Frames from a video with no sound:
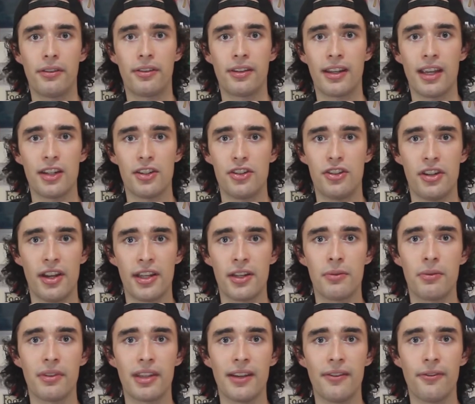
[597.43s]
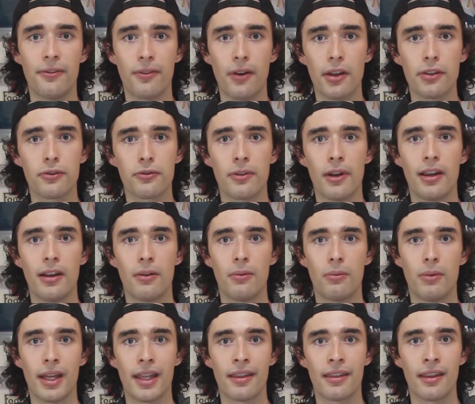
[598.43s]
to get genuinely frustrated
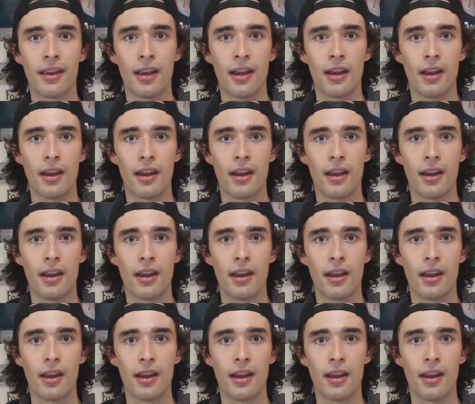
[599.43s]
with